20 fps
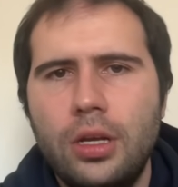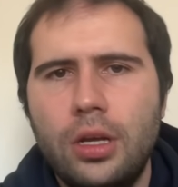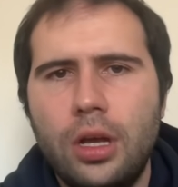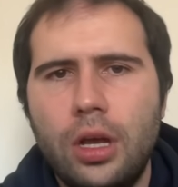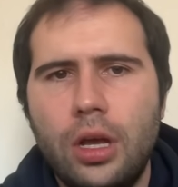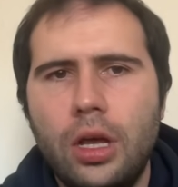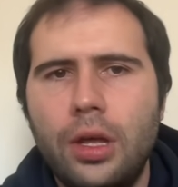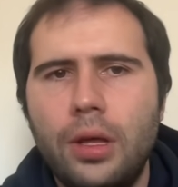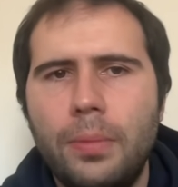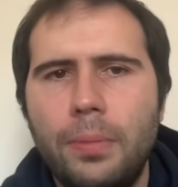
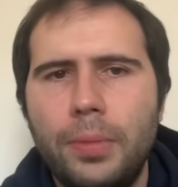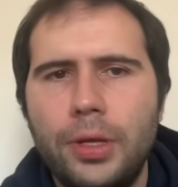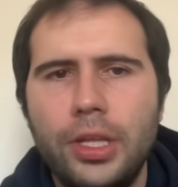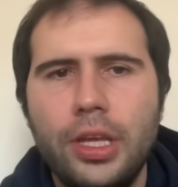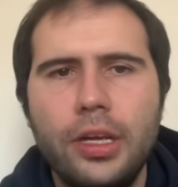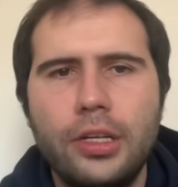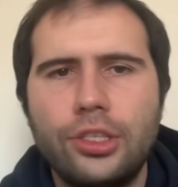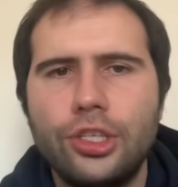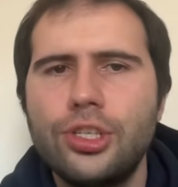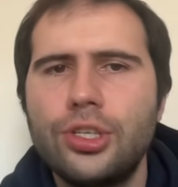But
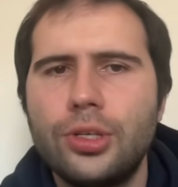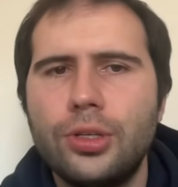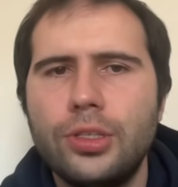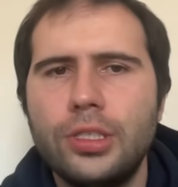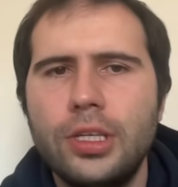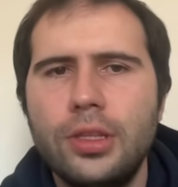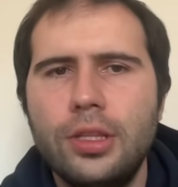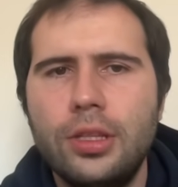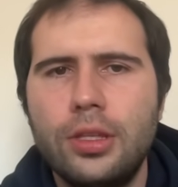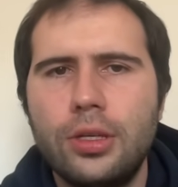yeah, it just turns
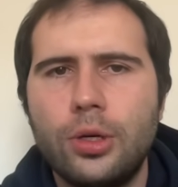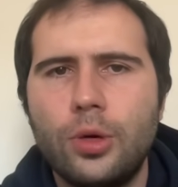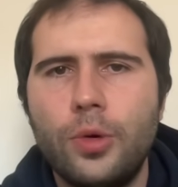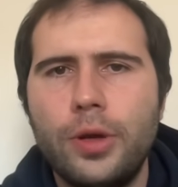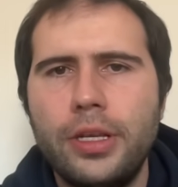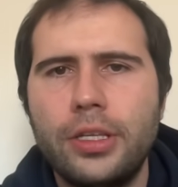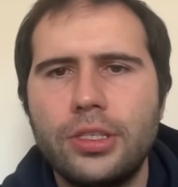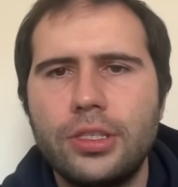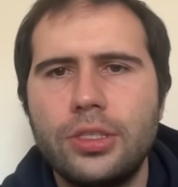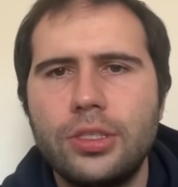out that their
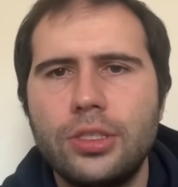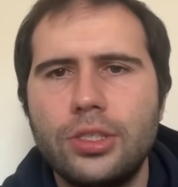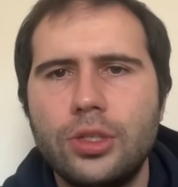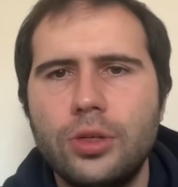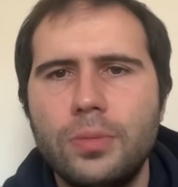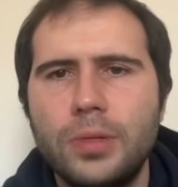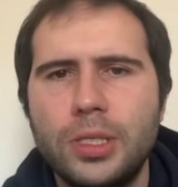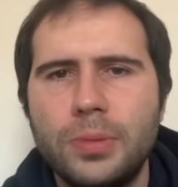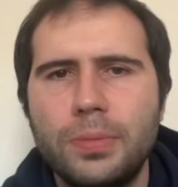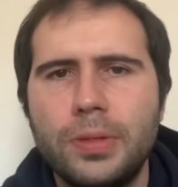queen is still so
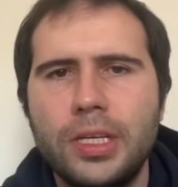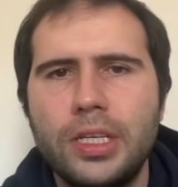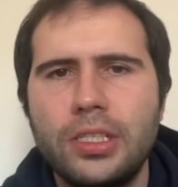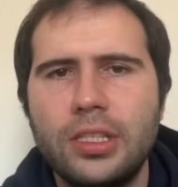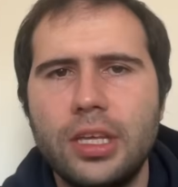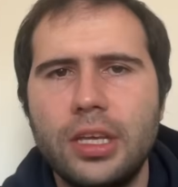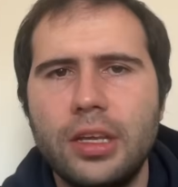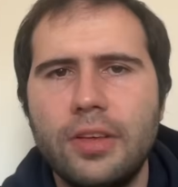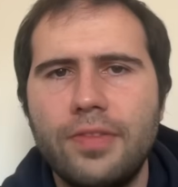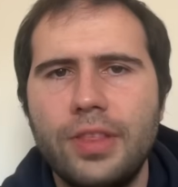misplaced.
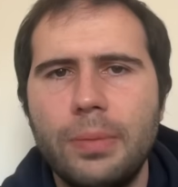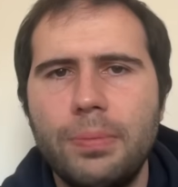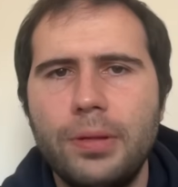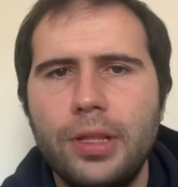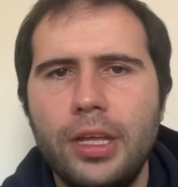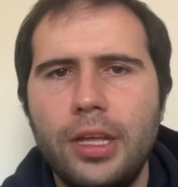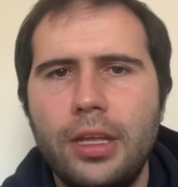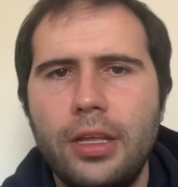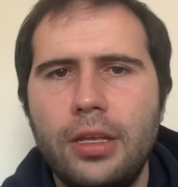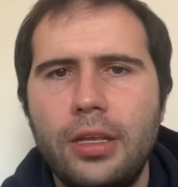Like if they
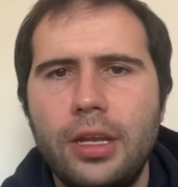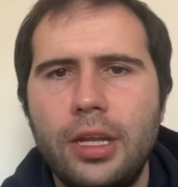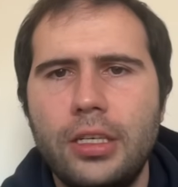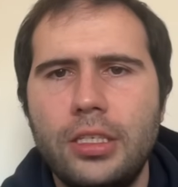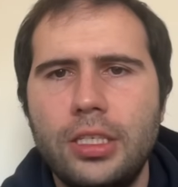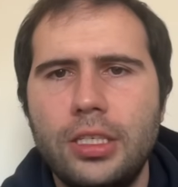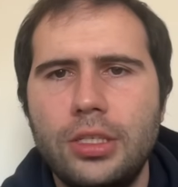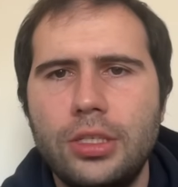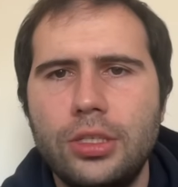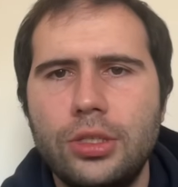play knight
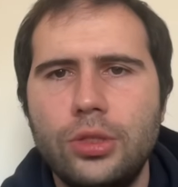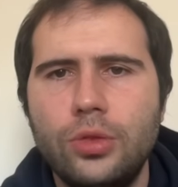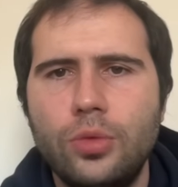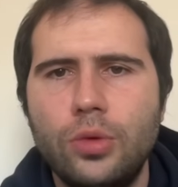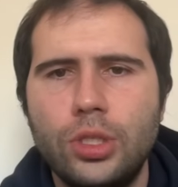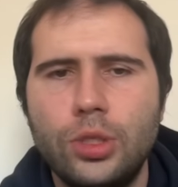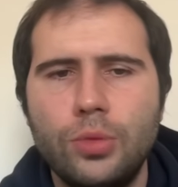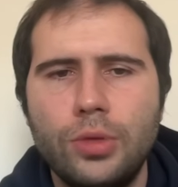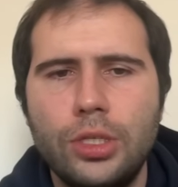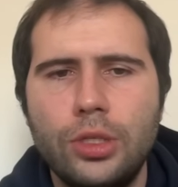d2,
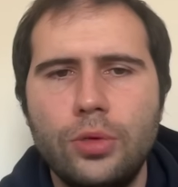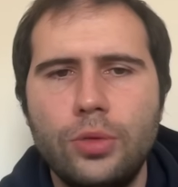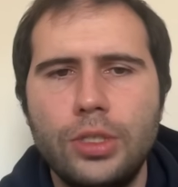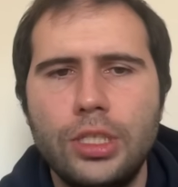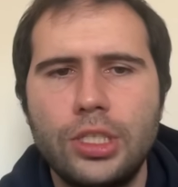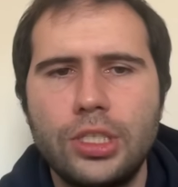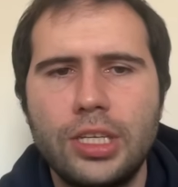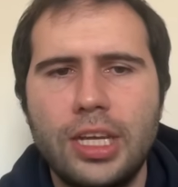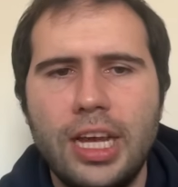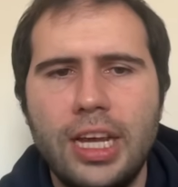what do? We
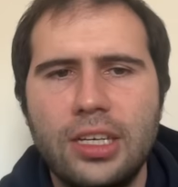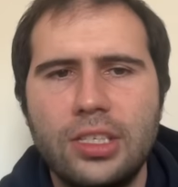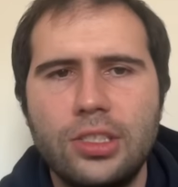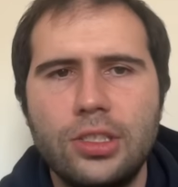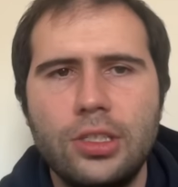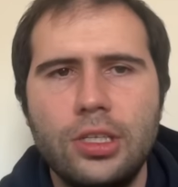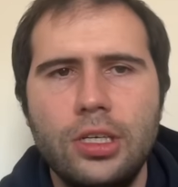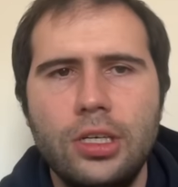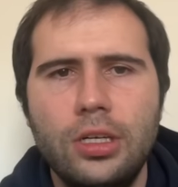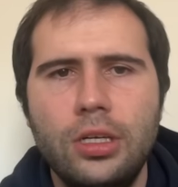just
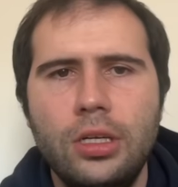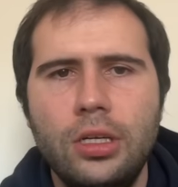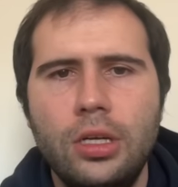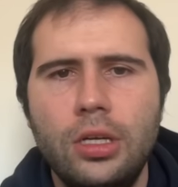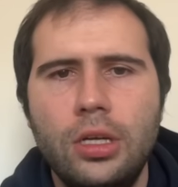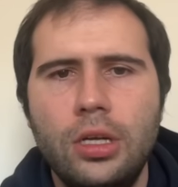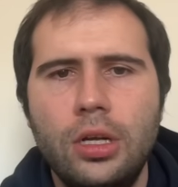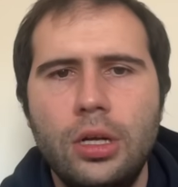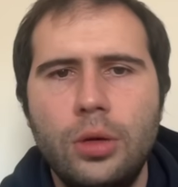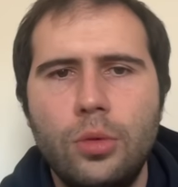castle here.
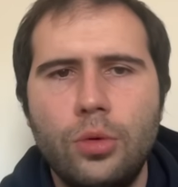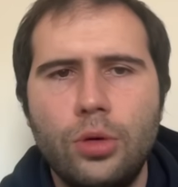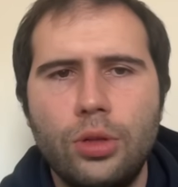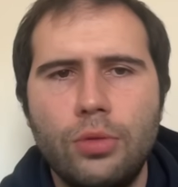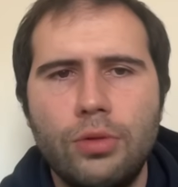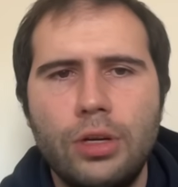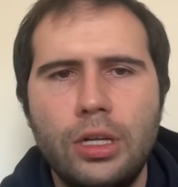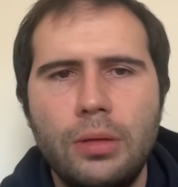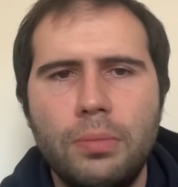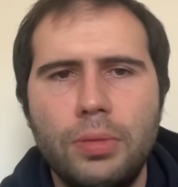We're
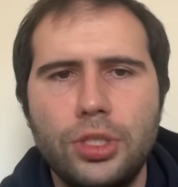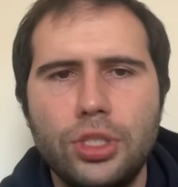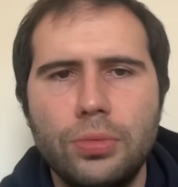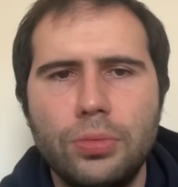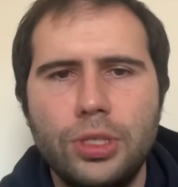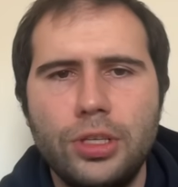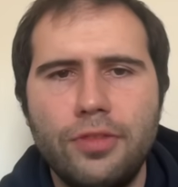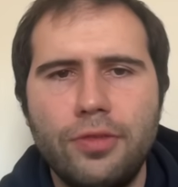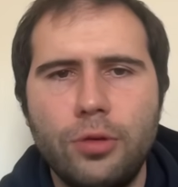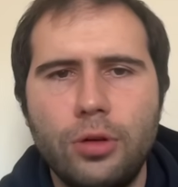threatening bishop
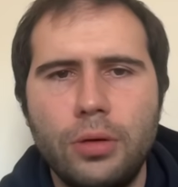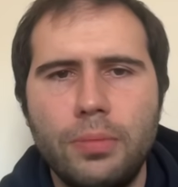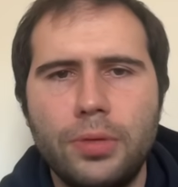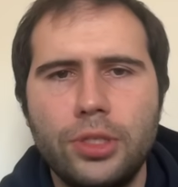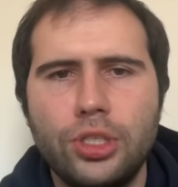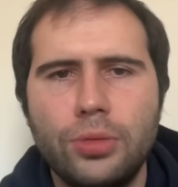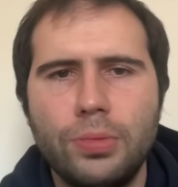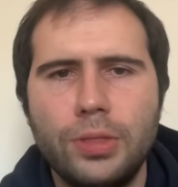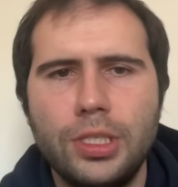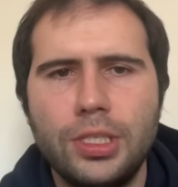g4 and
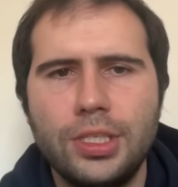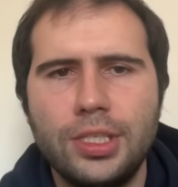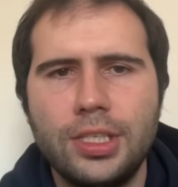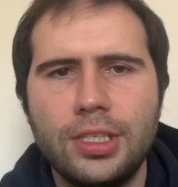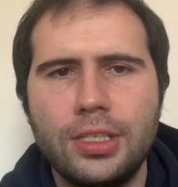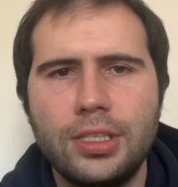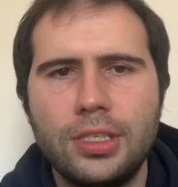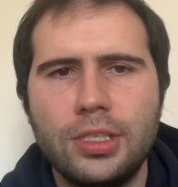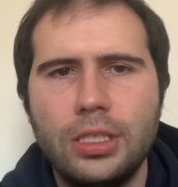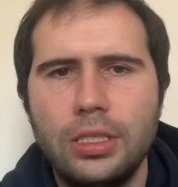bishop
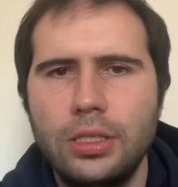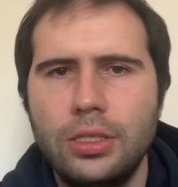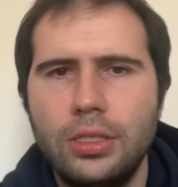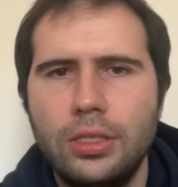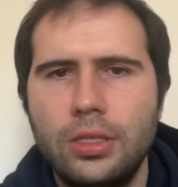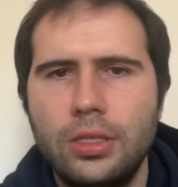d6.